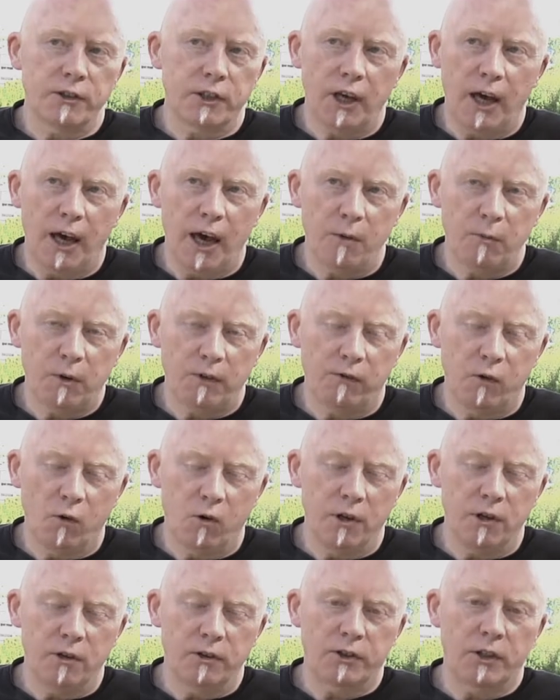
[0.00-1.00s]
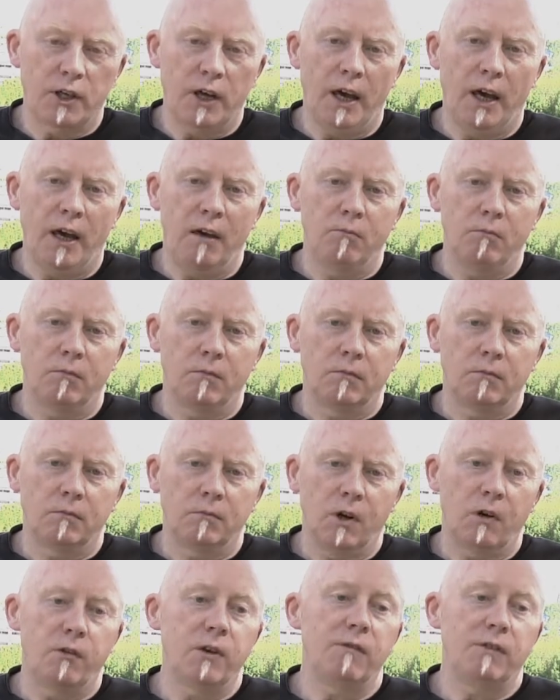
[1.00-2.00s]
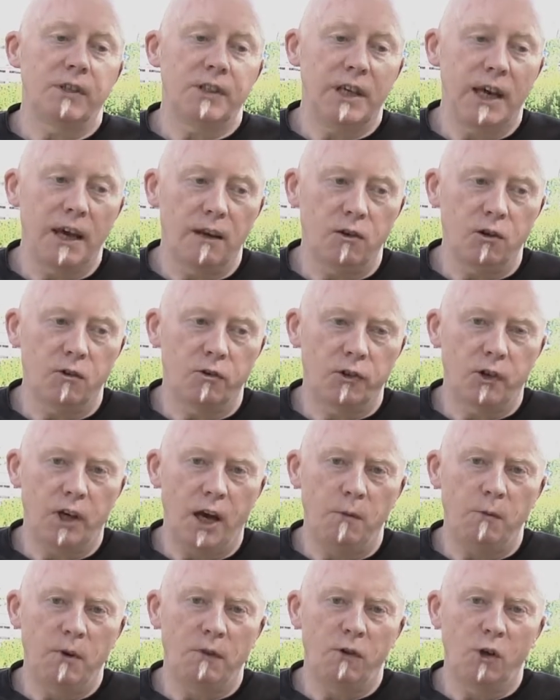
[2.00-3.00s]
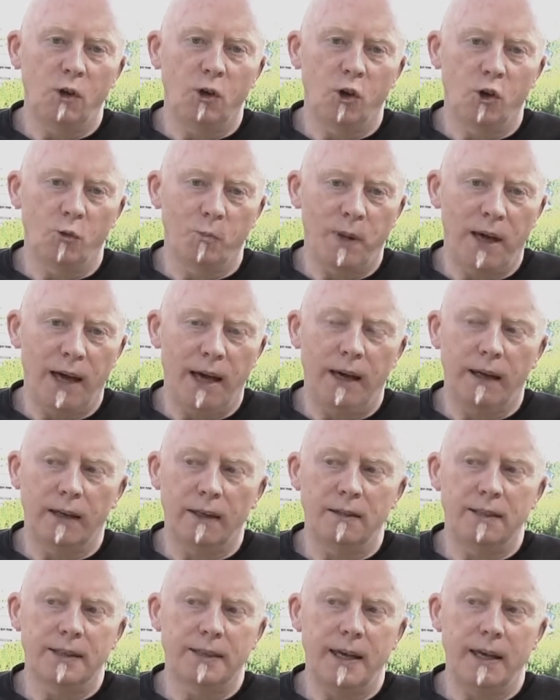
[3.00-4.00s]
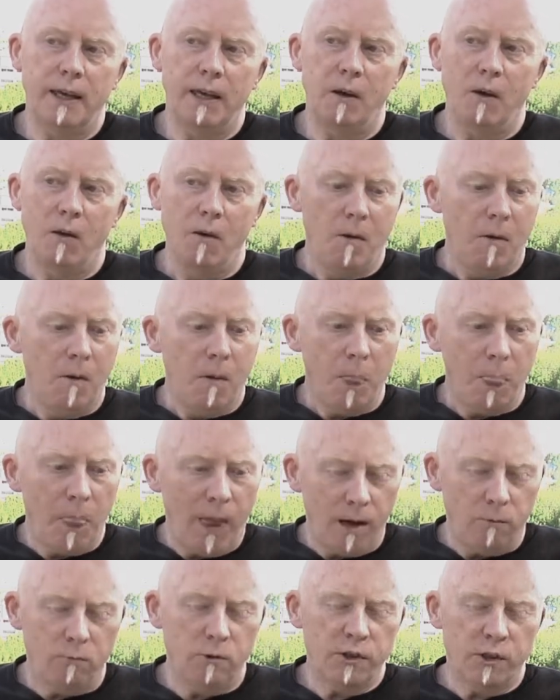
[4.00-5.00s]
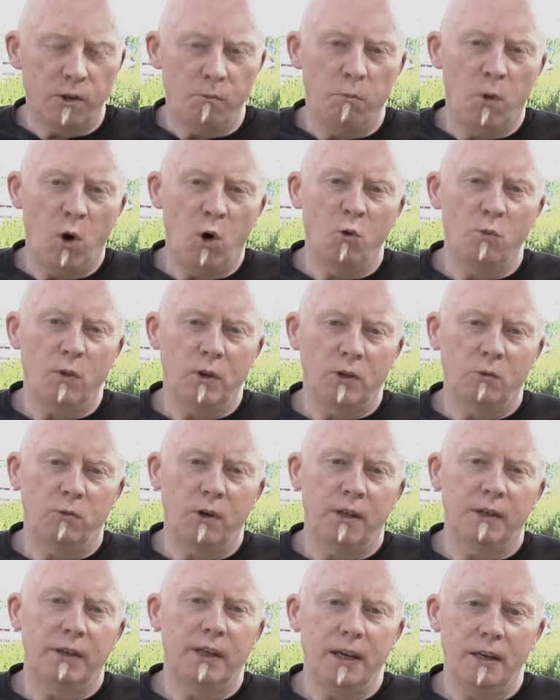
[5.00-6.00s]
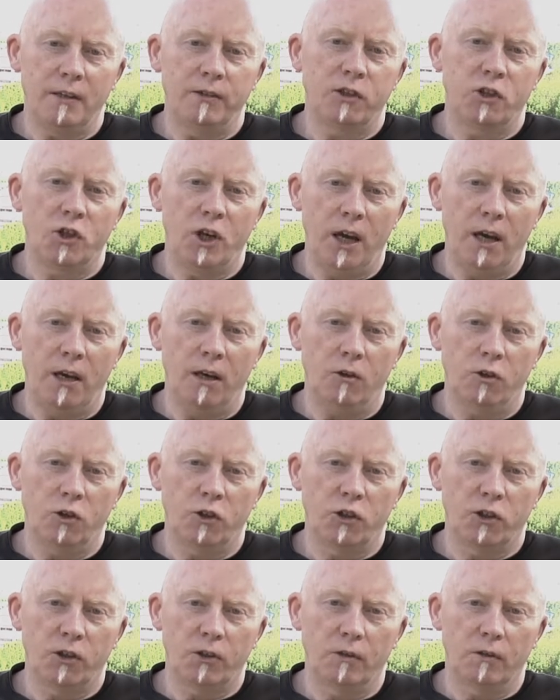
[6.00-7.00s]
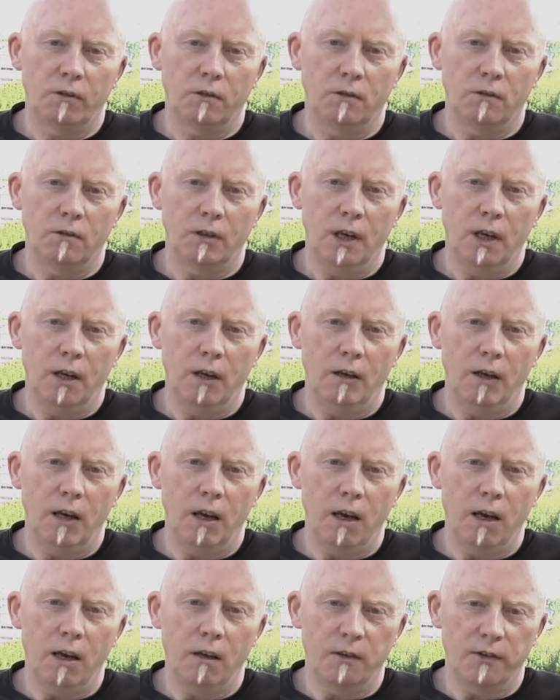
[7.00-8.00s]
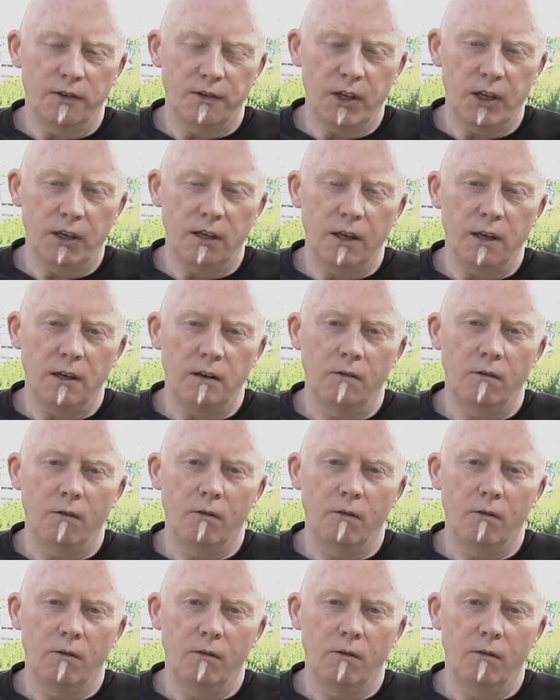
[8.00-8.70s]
time or 4 years' time or even 10 years' time, if you look back and say, that was the moment when things changed in the city,